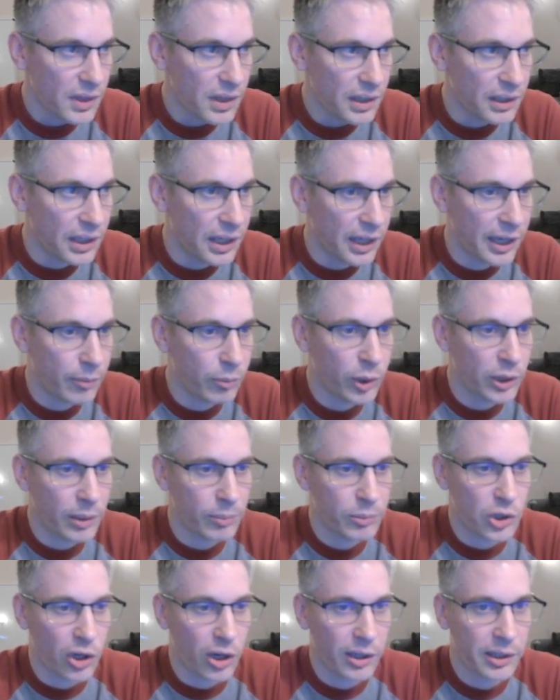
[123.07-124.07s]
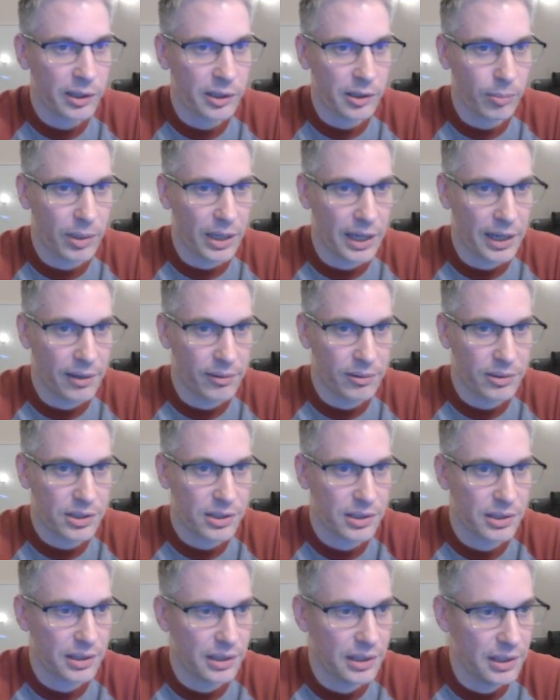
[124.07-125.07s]
And what I'm talking about
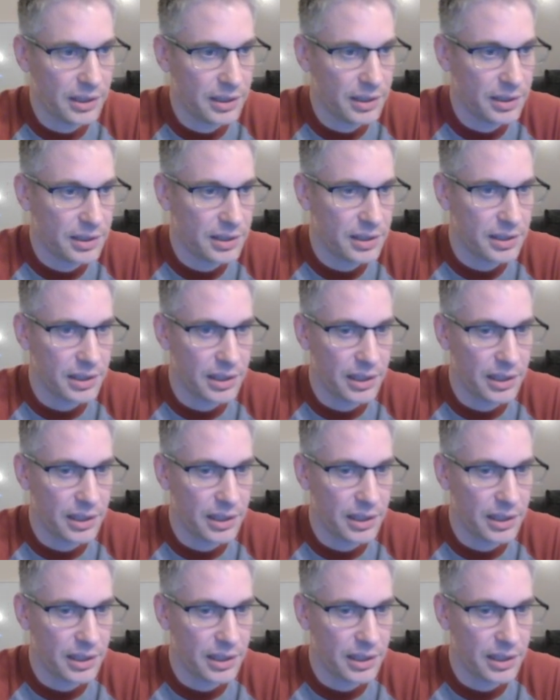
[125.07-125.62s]
is